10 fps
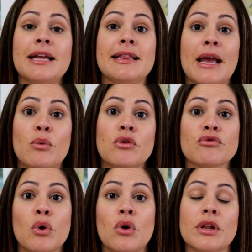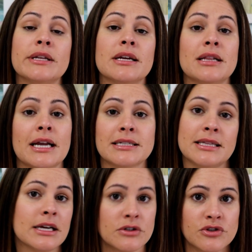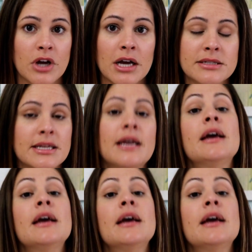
and they will roll and collect their straws.